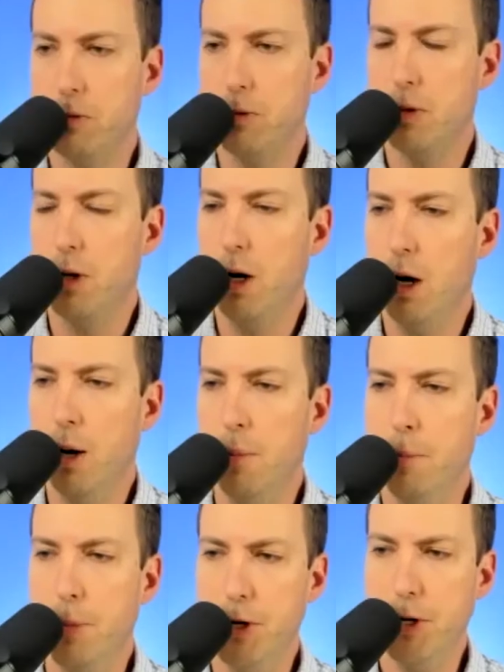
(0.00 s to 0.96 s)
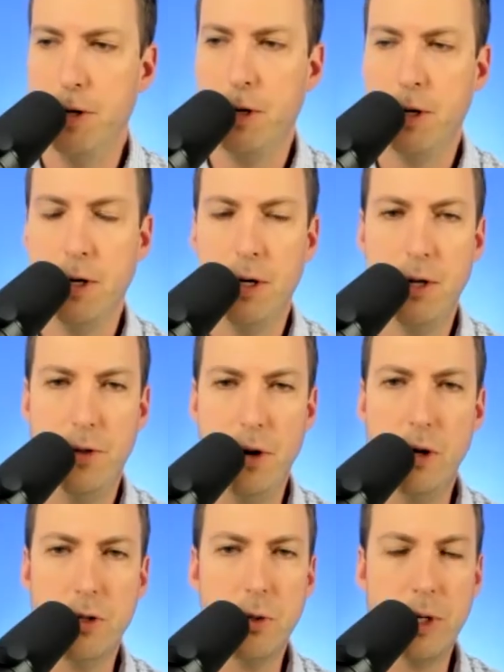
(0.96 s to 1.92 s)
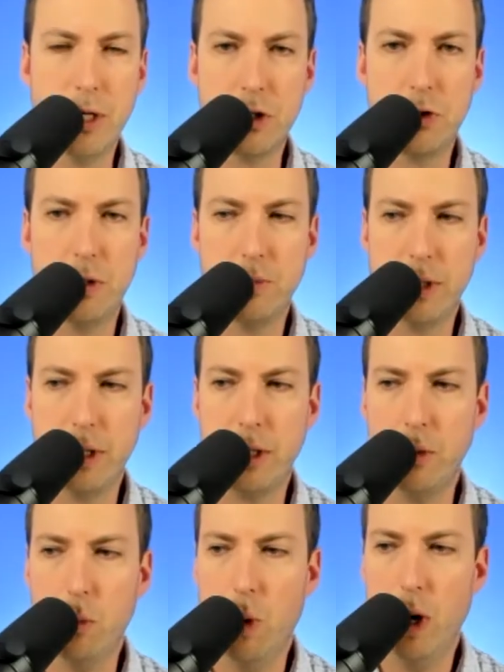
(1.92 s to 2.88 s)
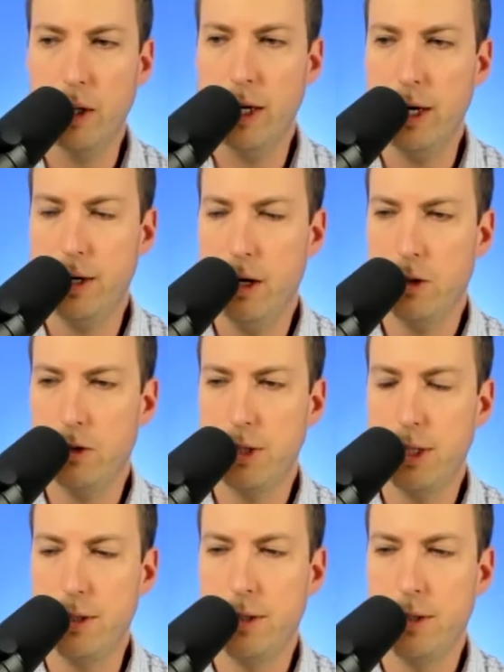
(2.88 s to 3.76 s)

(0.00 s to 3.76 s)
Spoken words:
but they're all doing extremely well at not only